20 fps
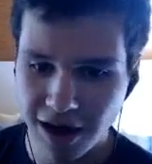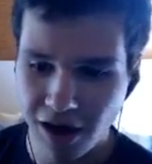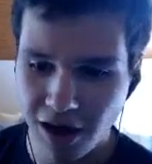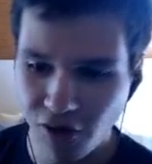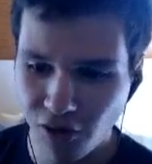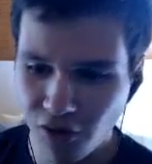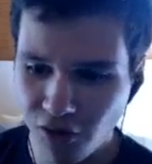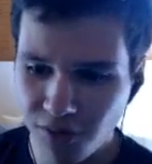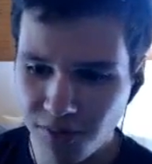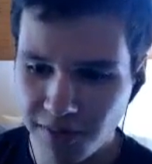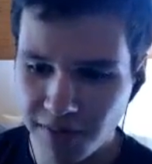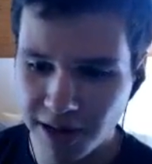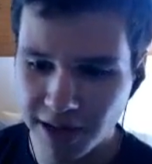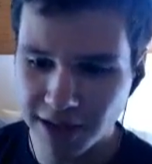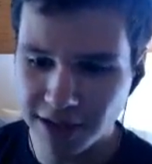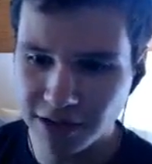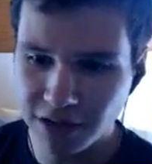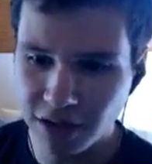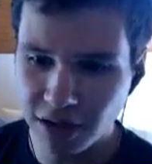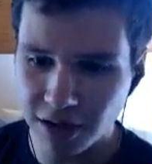Oh
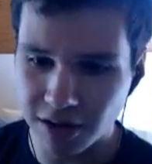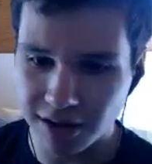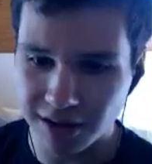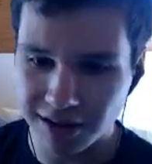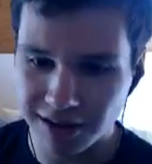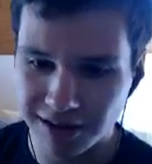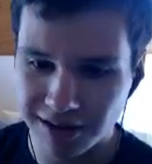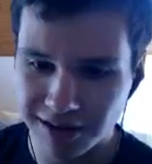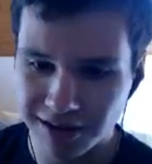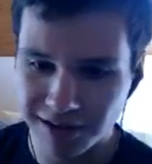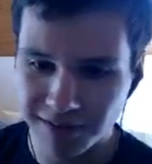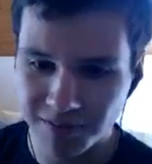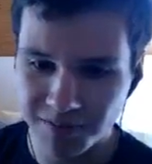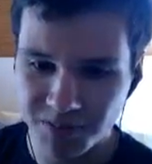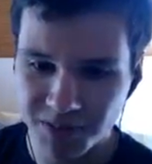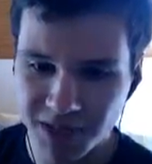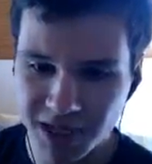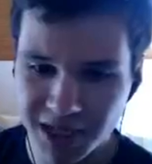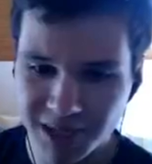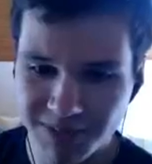my god.
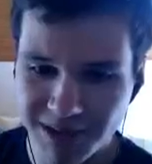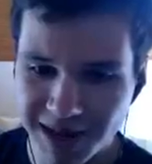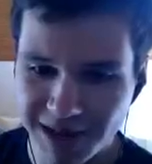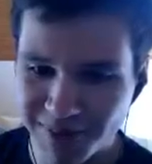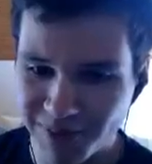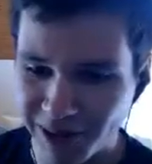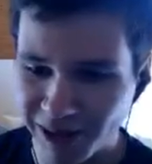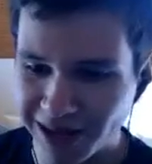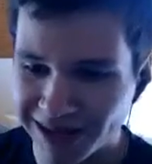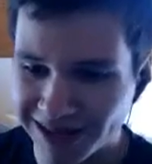These people.